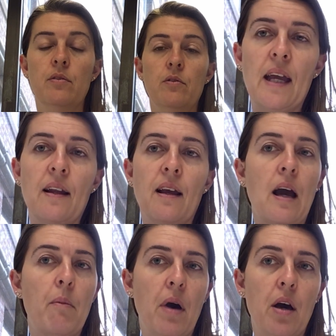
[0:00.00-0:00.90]
and
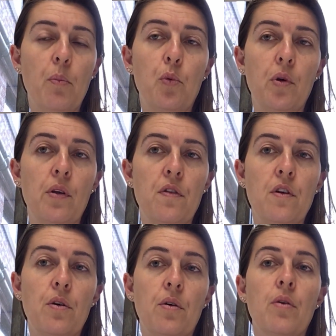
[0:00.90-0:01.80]
come up with
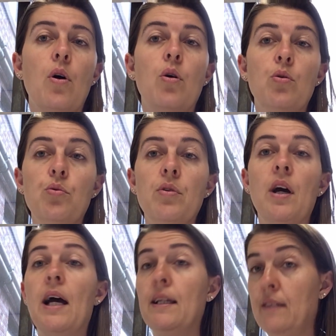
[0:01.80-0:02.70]
your
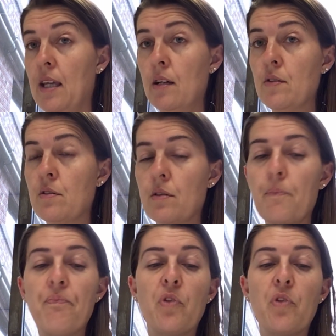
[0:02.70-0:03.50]
own ideas